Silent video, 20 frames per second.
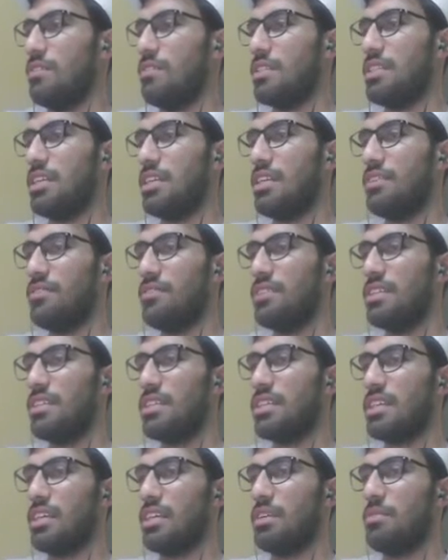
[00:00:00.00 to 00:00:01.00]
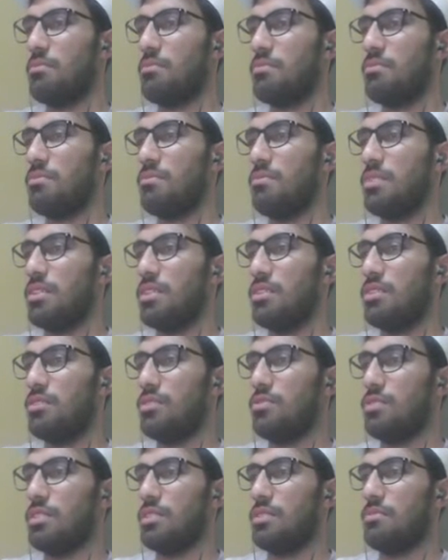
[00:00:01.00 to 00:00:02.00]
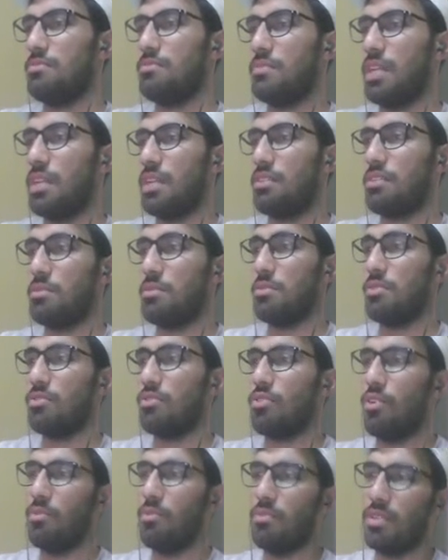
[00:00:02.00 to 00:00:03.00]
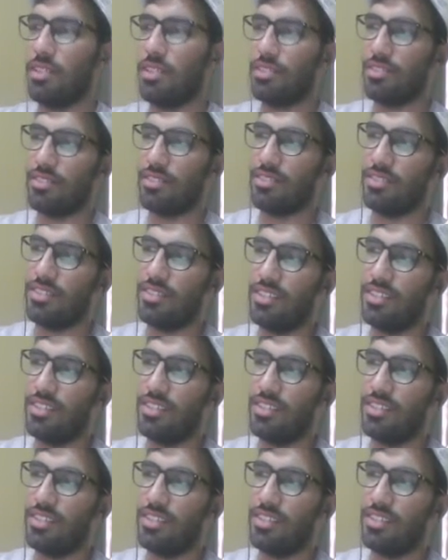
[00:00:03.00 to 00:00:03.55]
after that we came to the attribute combination.